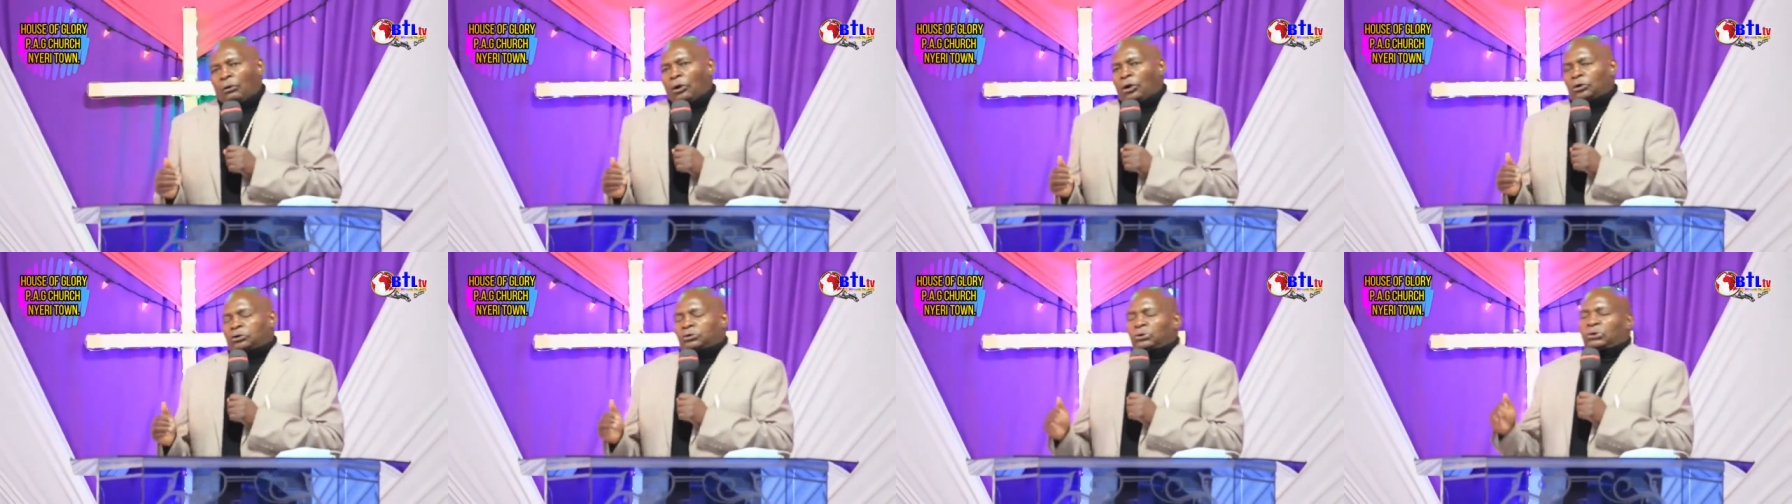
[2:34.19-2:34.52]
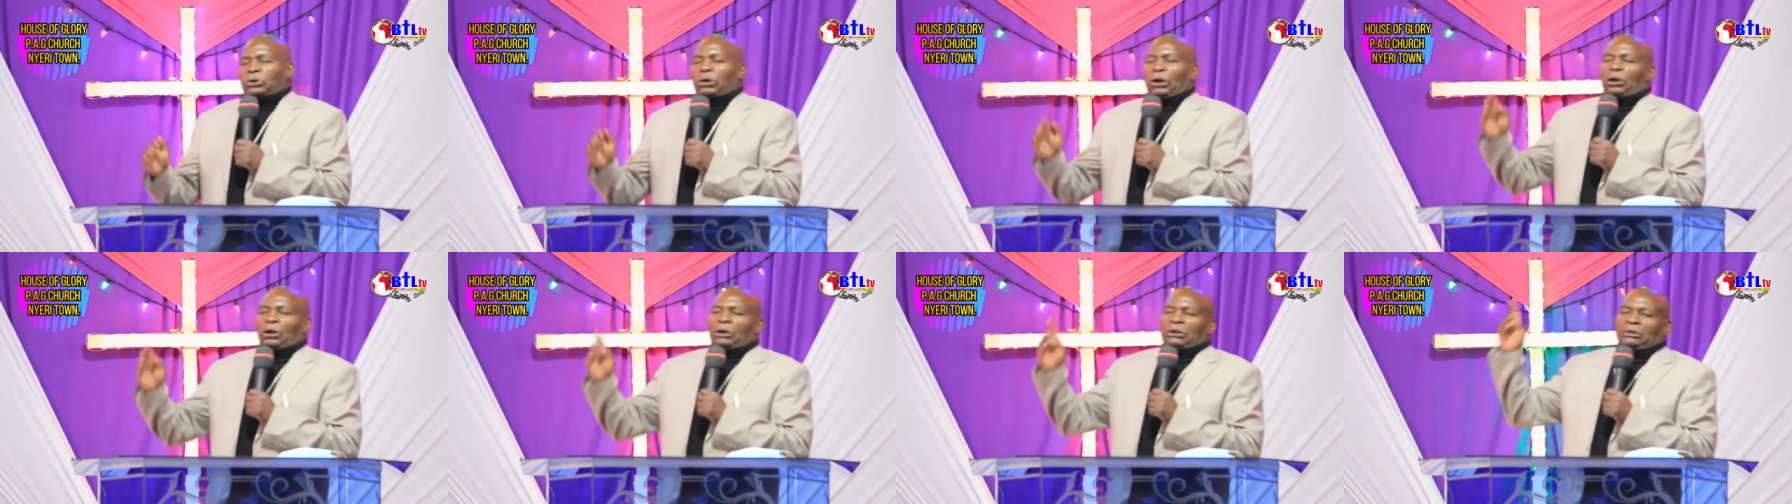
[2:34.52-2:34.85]
what
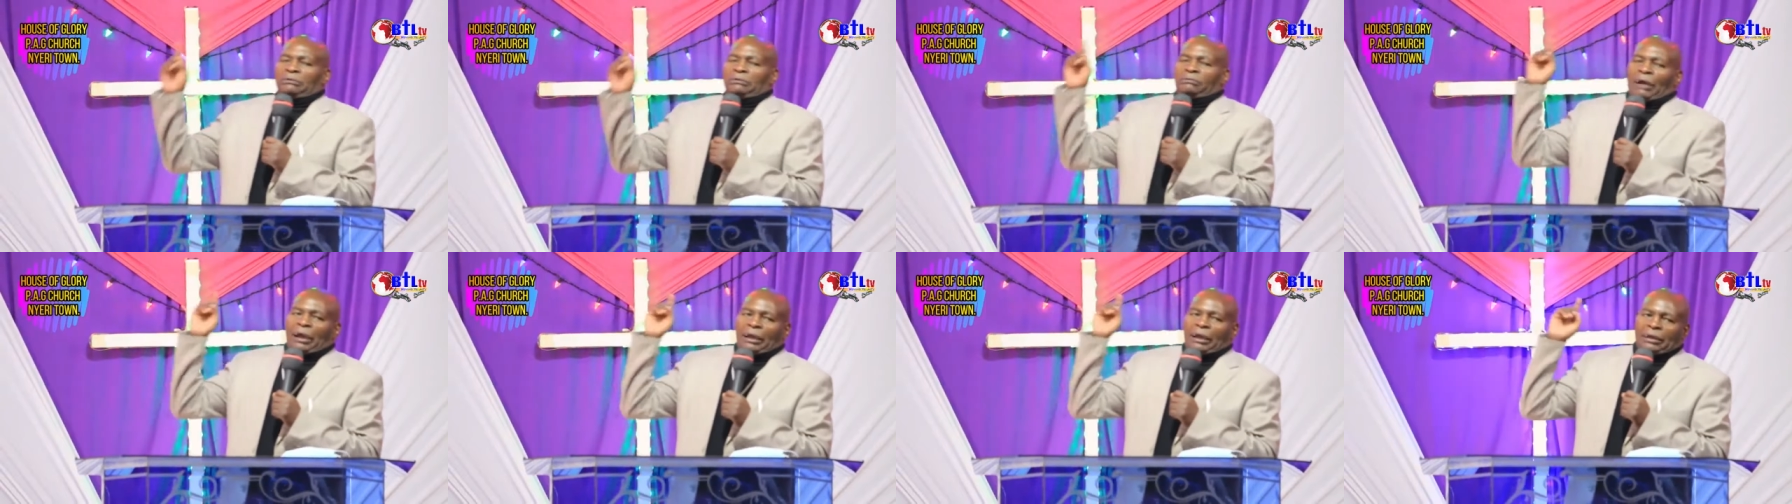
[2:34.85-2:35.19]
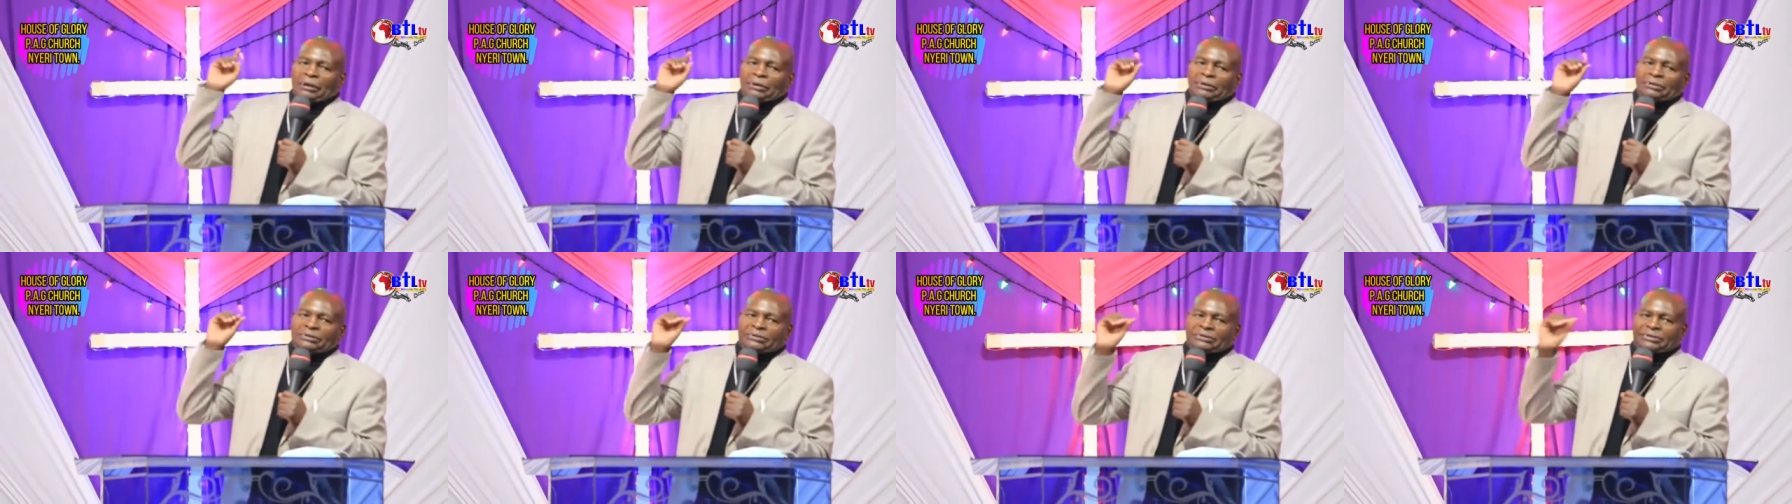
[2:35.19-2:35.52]
you call
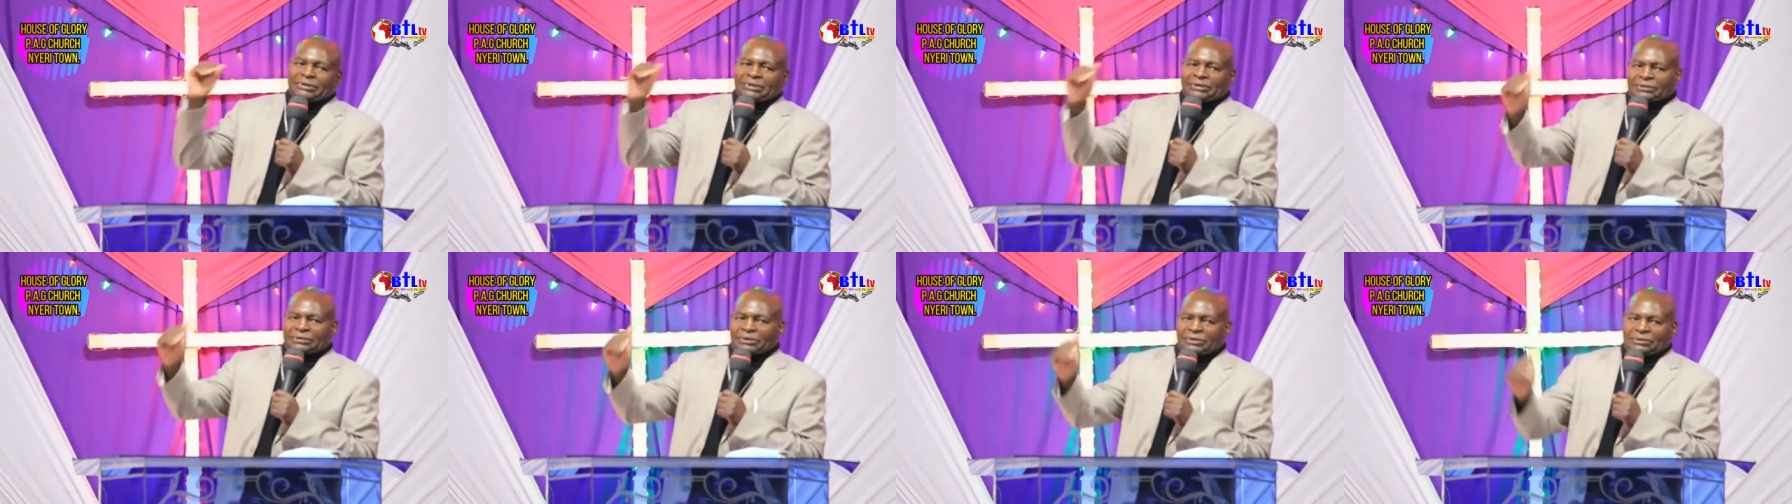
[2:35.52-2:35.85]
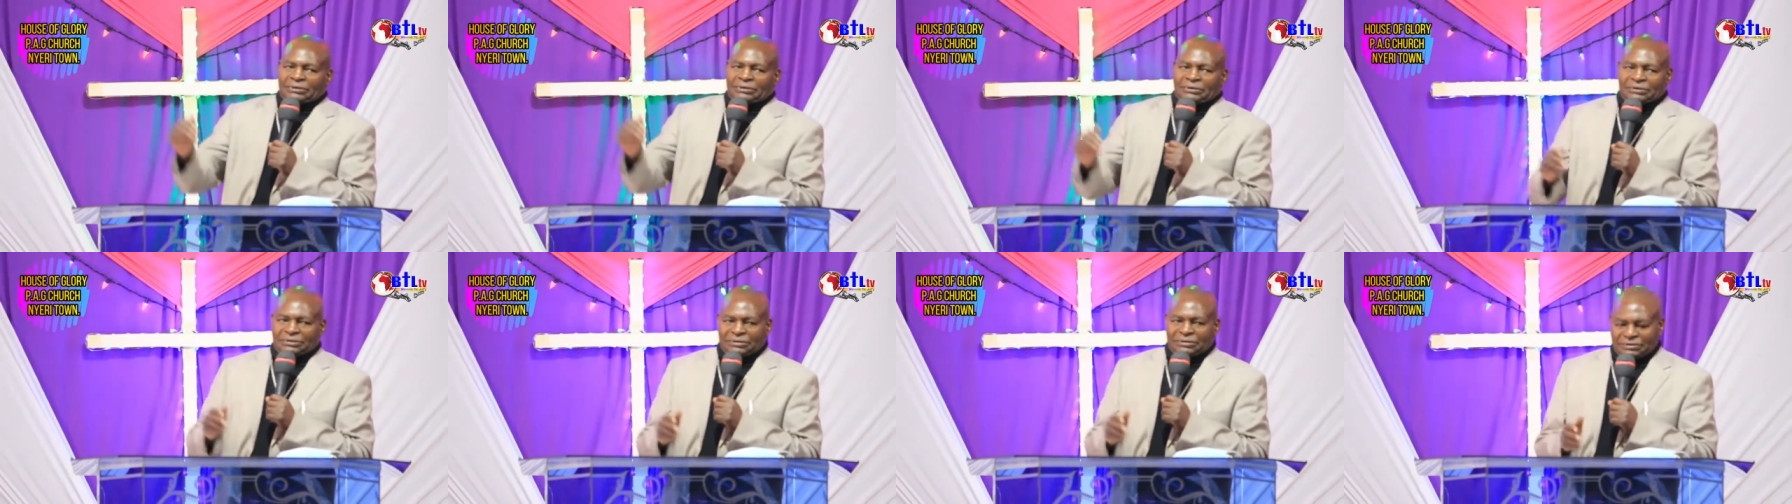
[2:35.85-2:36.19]
divine
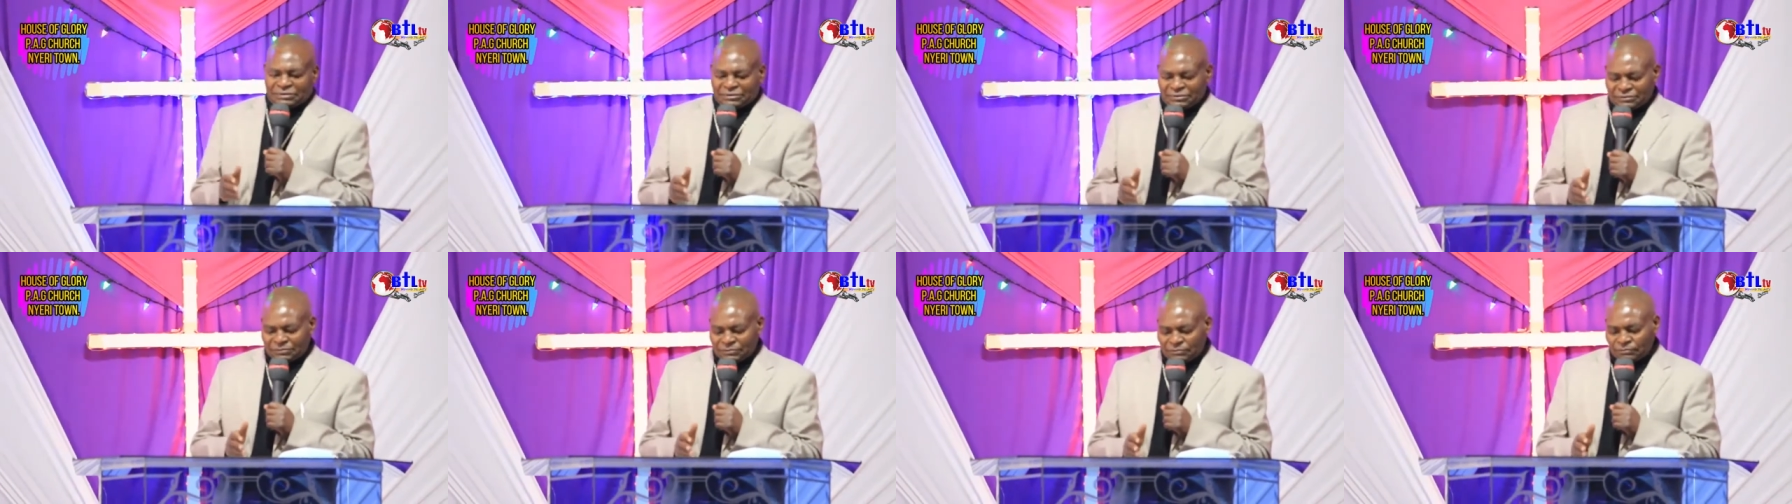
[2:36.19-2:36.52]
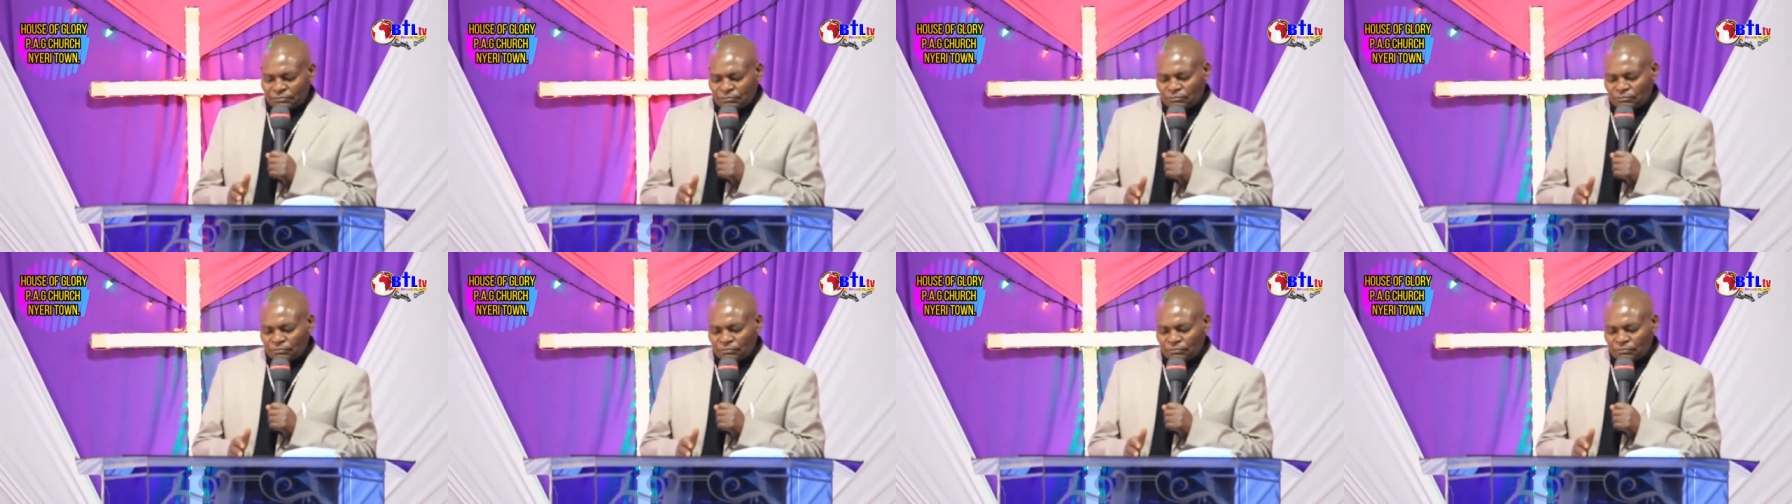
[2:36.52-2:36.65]
seasons.